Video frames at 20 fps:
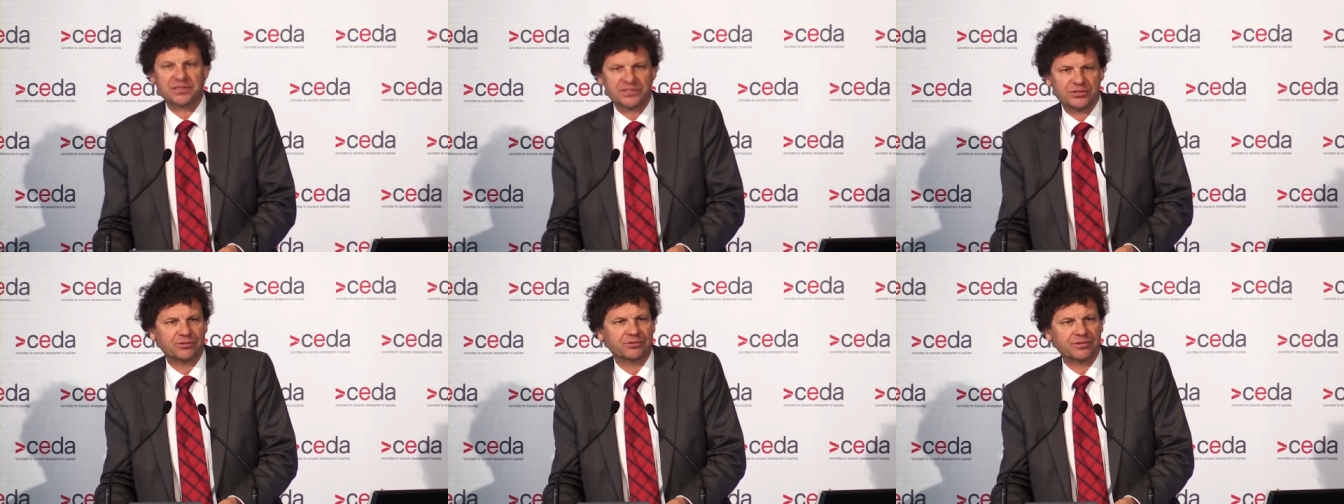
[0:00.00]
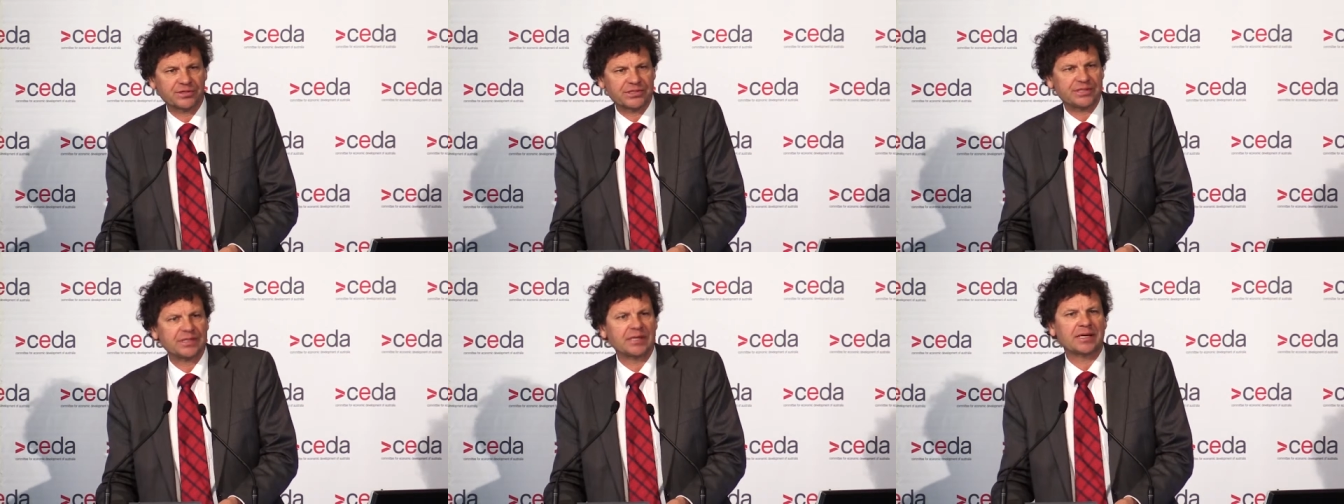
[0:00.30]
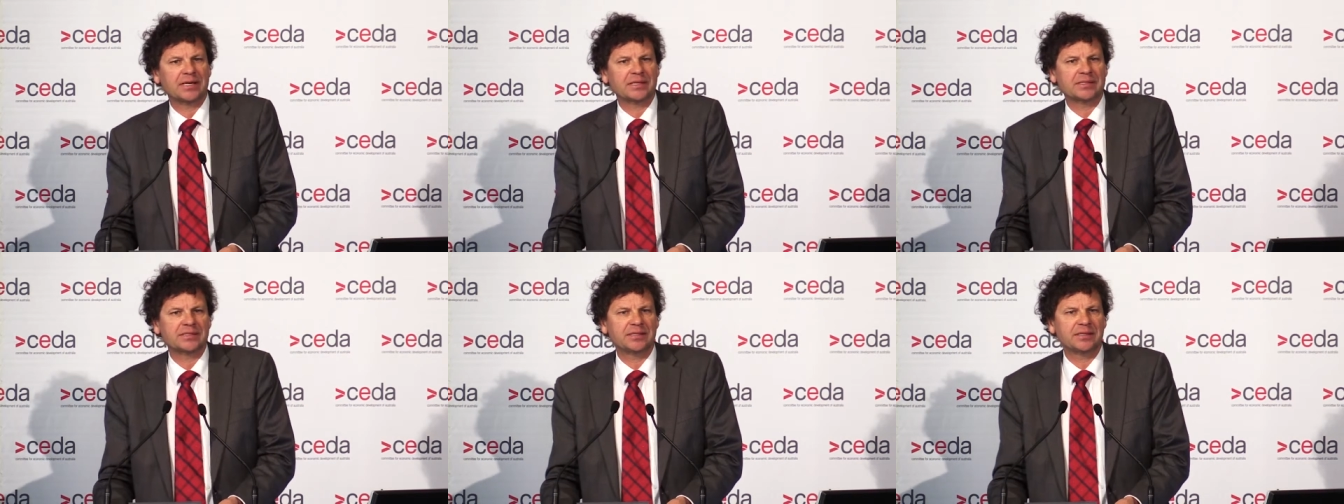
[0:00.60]
story
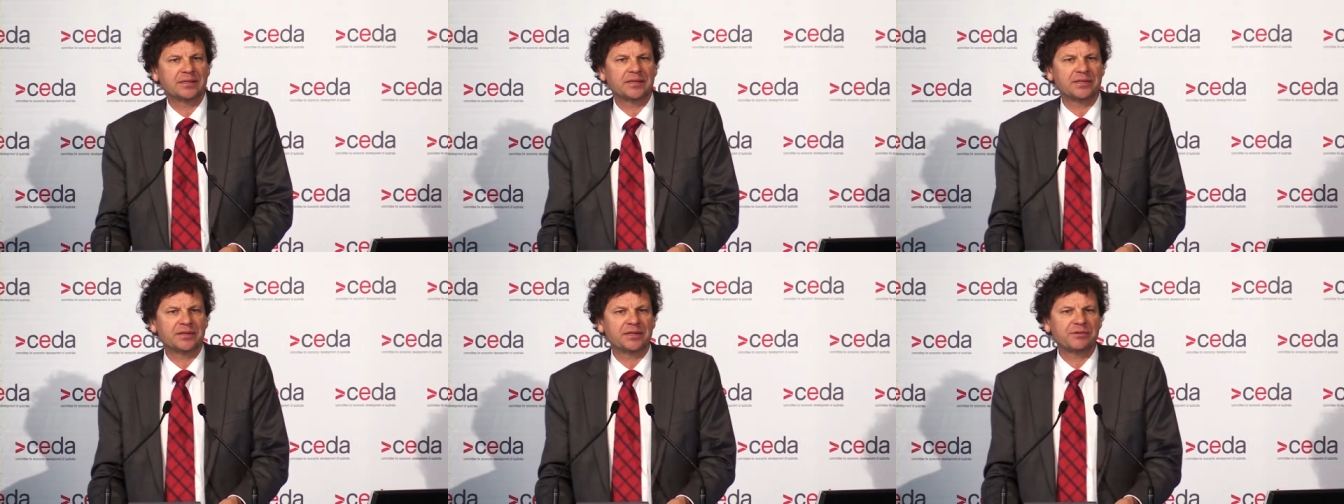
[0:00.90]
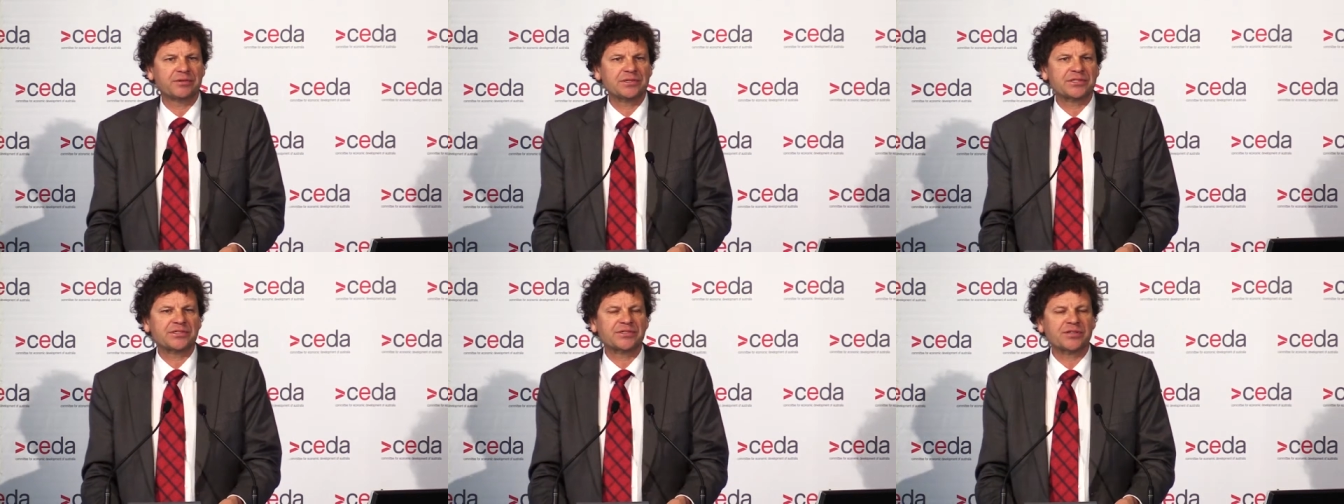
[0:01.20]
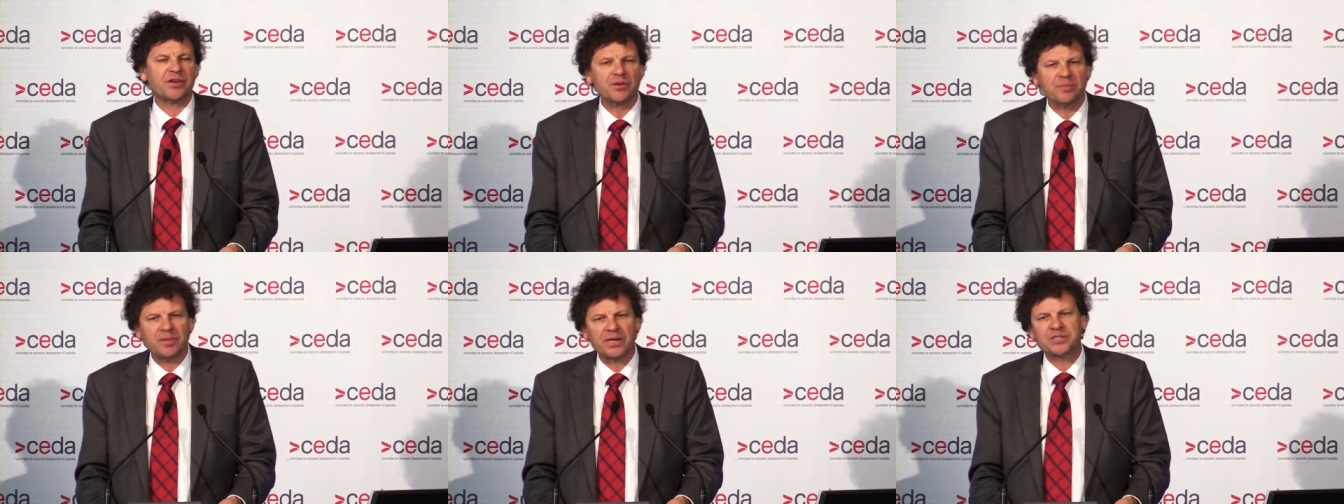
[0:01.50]
starts, in that there is
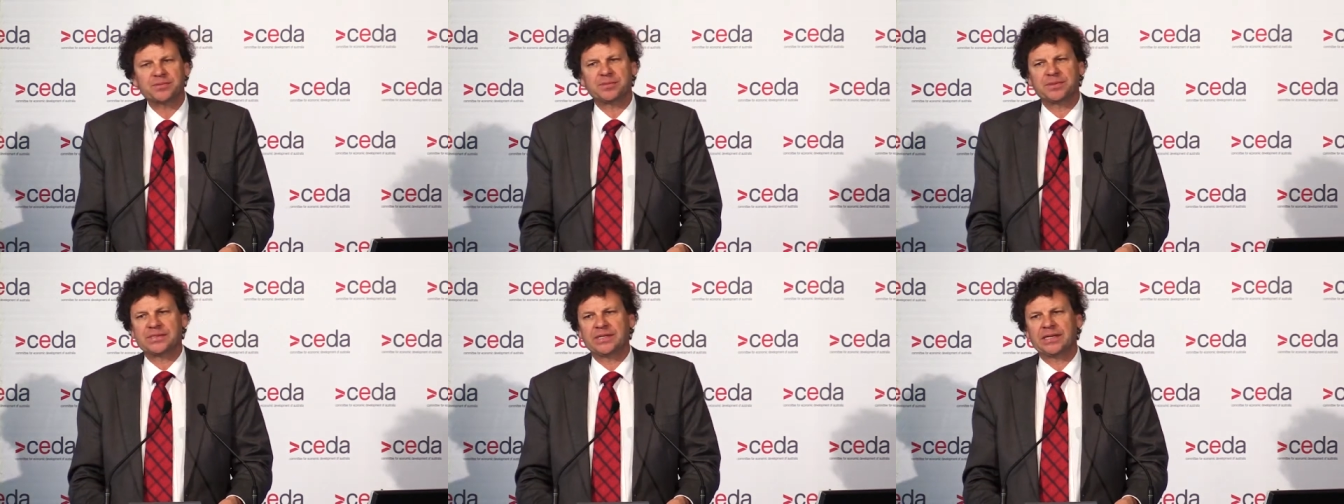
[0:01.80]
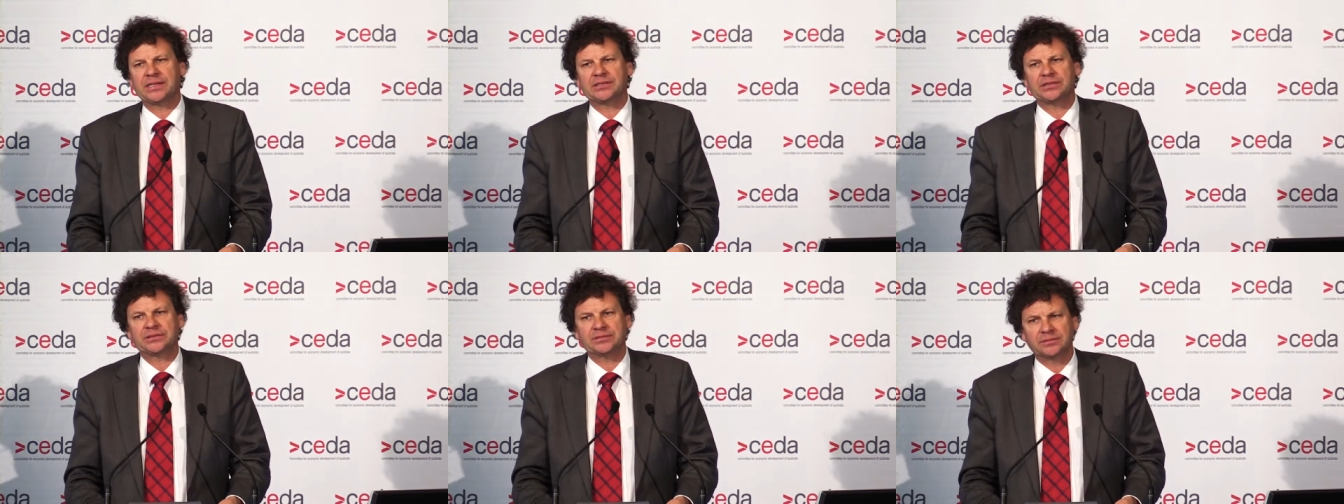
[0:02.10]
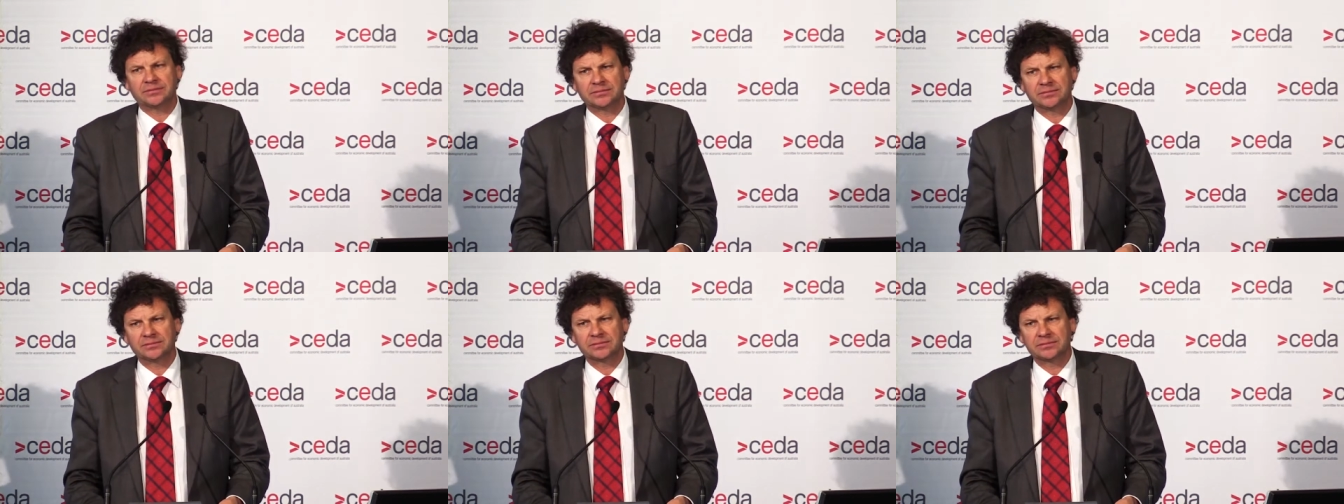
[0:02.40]
so much potential